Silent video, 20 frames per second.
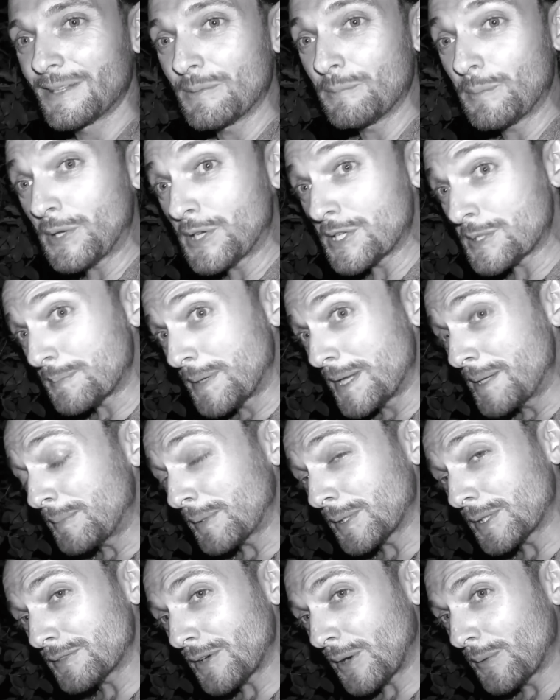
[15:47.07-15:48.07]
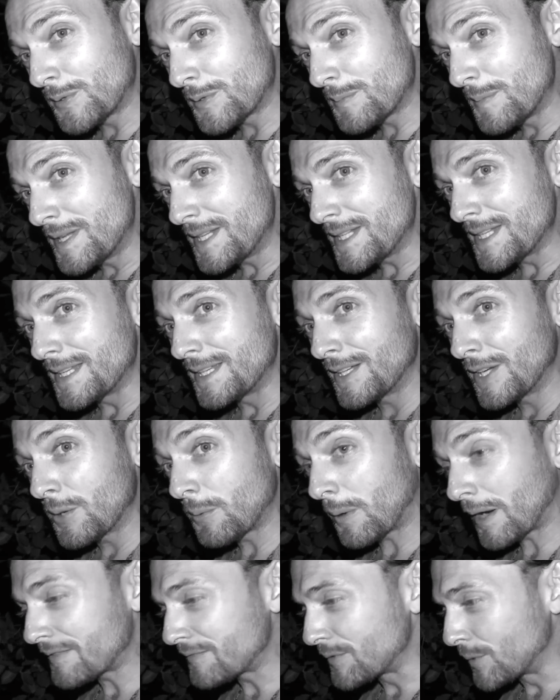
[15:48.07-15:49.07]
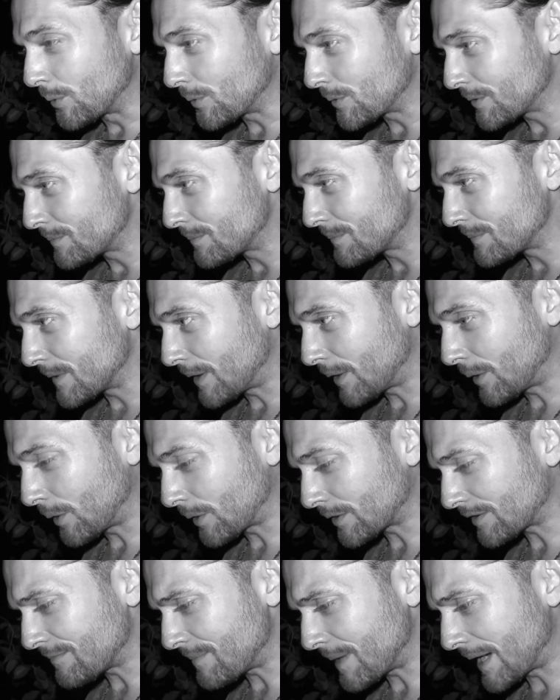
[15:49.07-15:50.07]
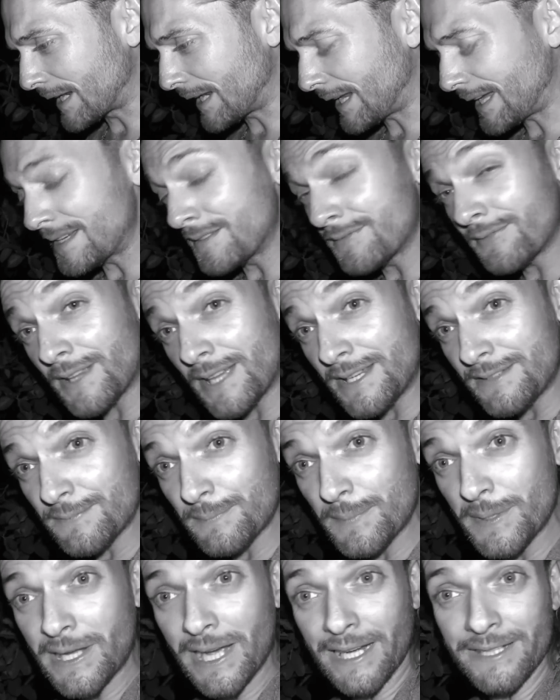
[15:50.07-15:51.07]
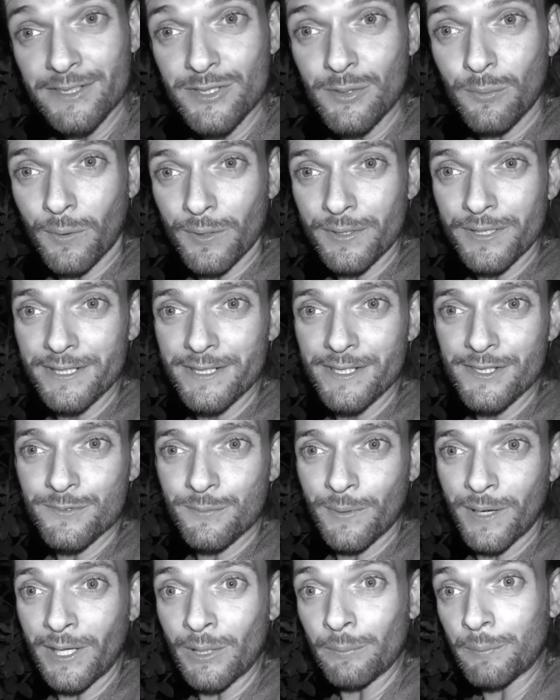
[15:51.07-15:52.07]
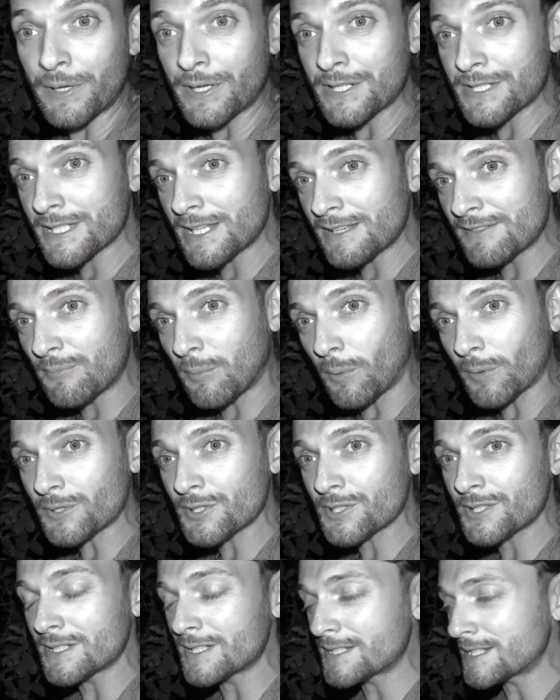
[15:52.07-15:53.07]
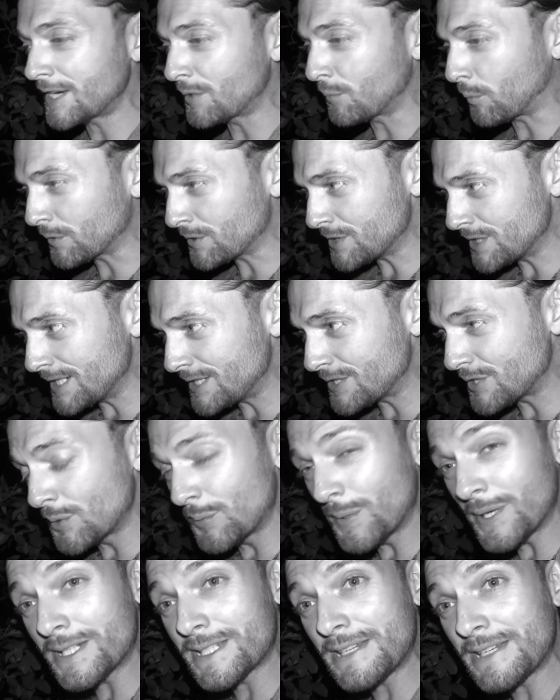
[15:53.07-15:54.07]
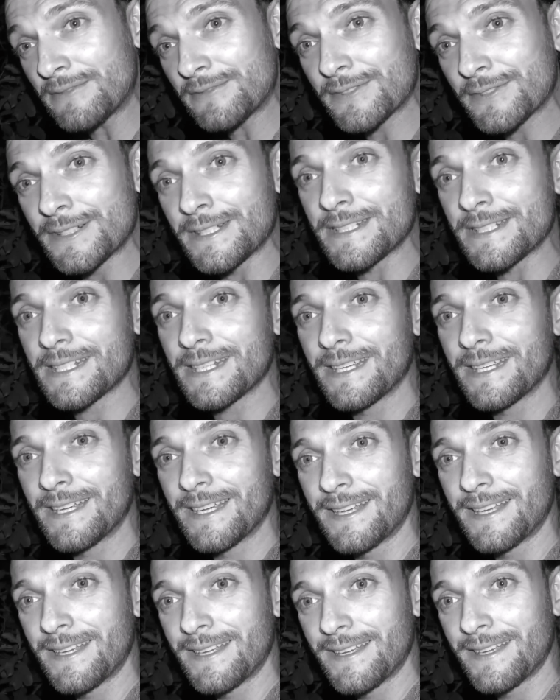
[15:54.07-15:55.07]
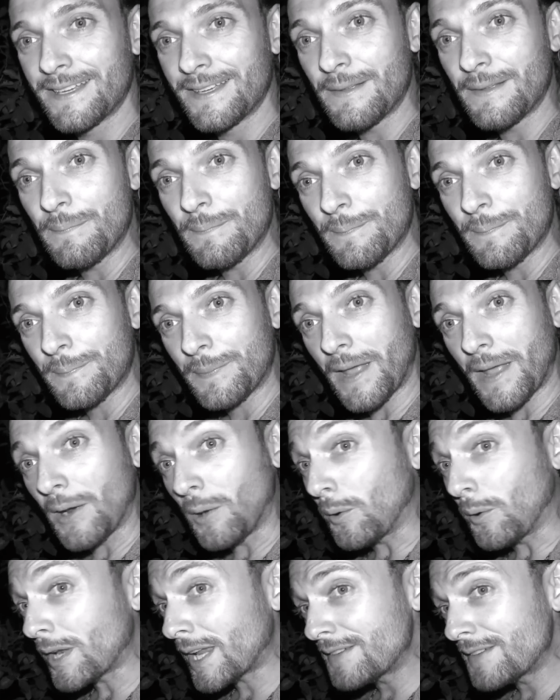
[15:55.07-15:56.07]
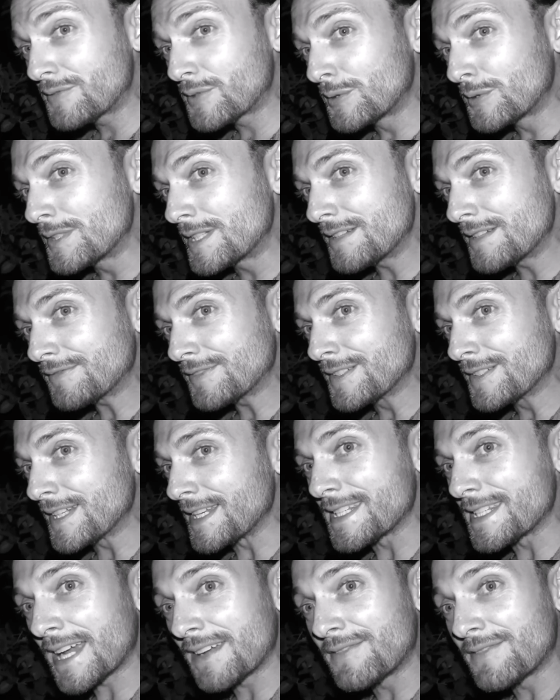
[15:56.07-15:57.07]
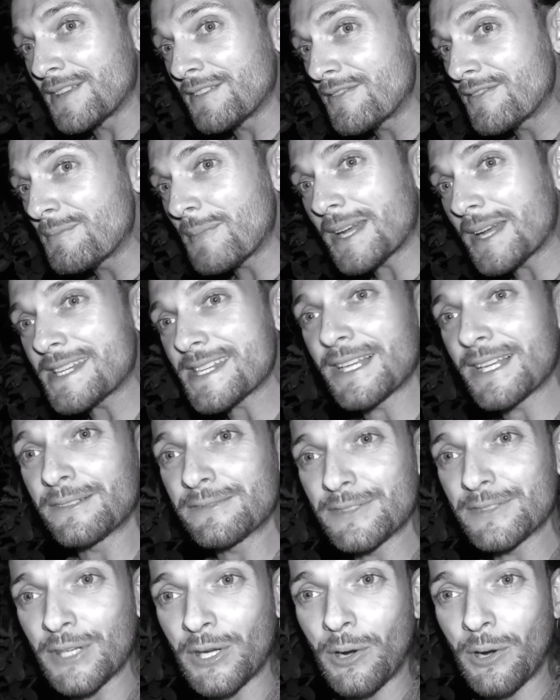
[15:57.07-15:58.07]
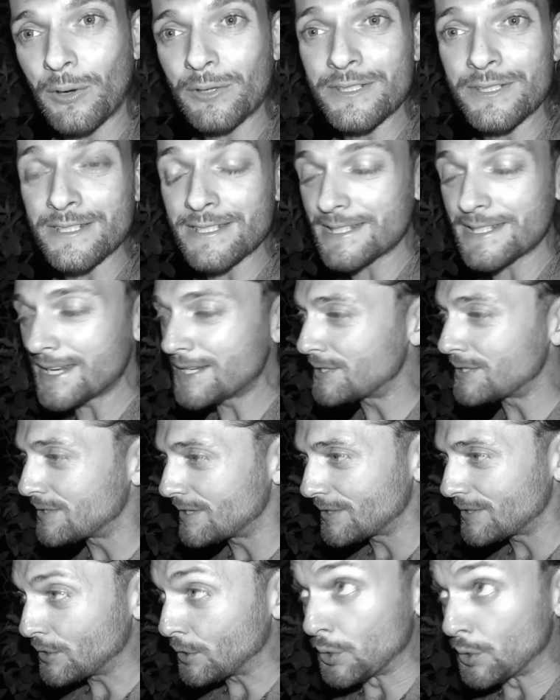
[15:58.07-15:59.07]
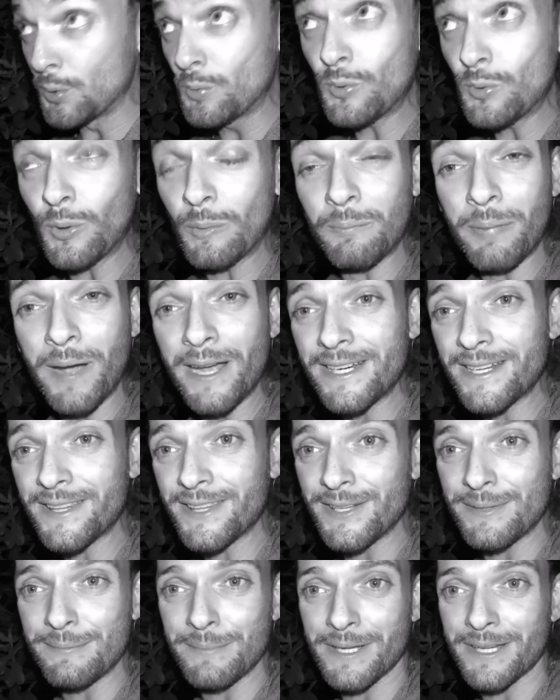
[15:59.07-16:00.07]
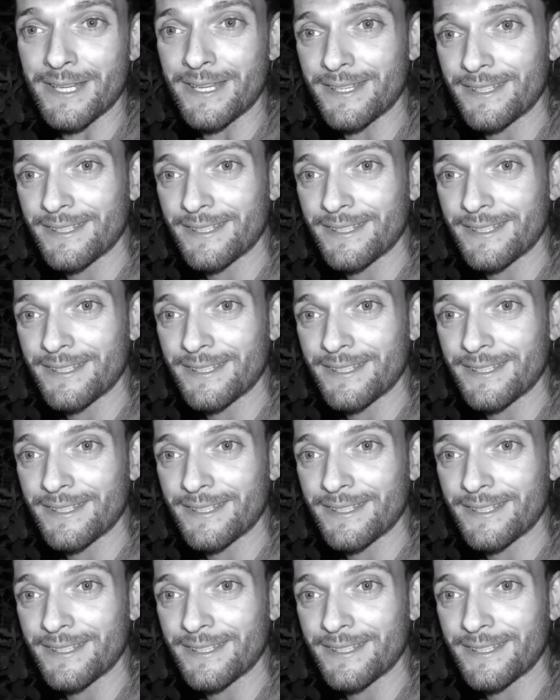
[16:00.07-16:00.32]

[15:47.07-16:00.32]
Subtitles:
Because people around me, who I've known a lot of my life, they've begun to want it as well, because they've watched and said, what's he doing different? And all I've done different is I've given myself to God and said, you know better than me.